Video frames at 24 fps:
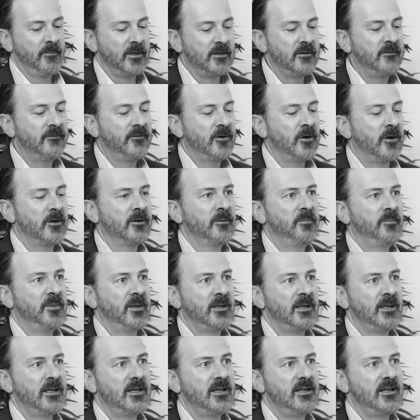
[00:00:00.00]
But you've got to
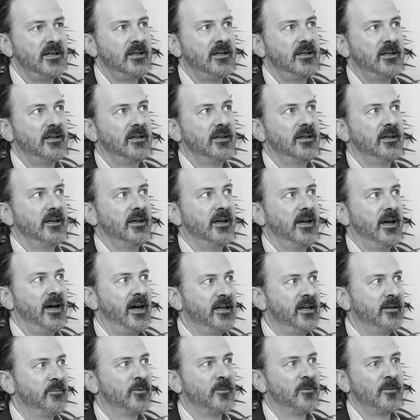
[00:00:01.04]
be
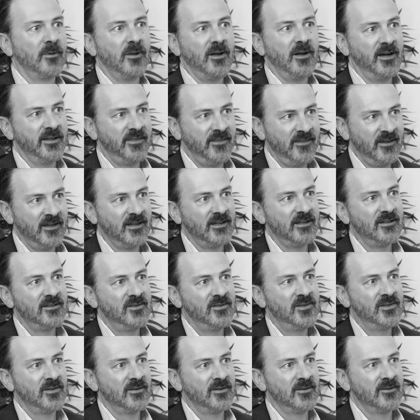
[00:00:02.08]
able, I
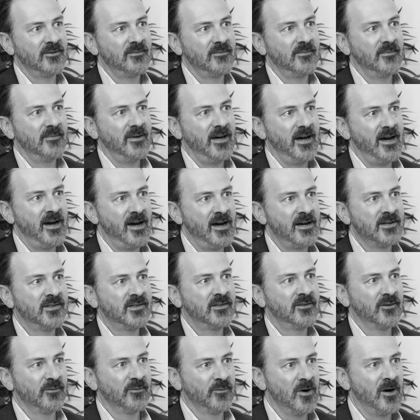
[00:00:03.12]
think, to
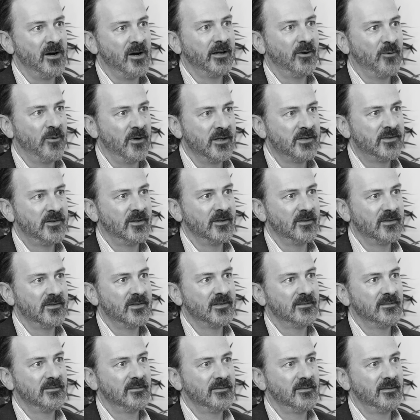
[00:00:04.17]
ask the right
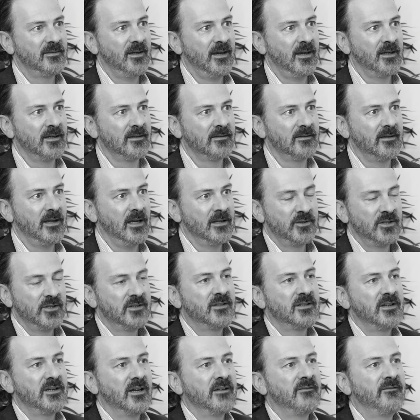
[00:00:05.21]
questions and and
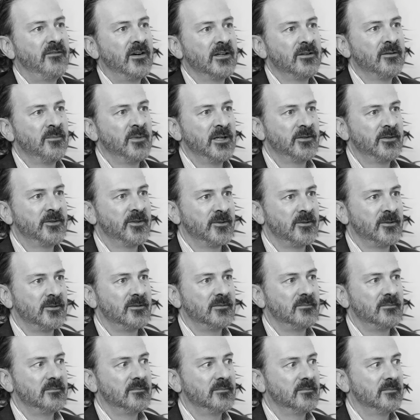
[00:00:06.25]
just a
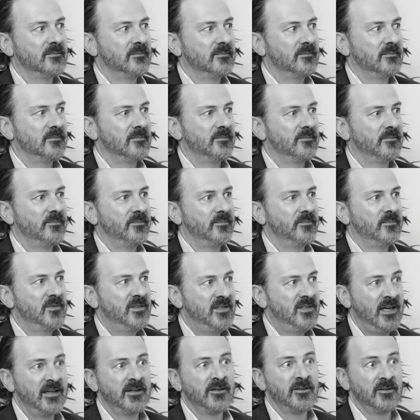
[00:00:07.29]
fundamental
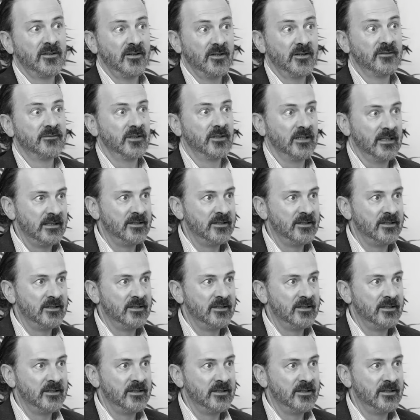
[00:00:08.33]
tenet of